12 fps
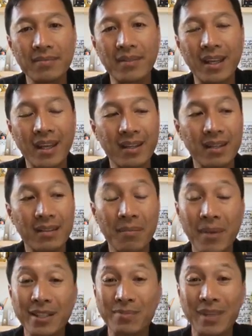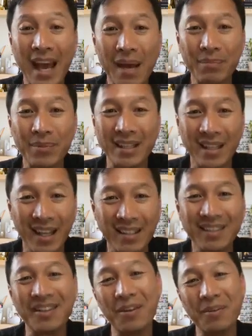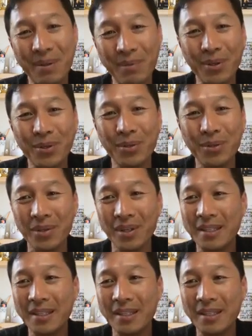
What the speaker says: like that makes me happy. Like, people who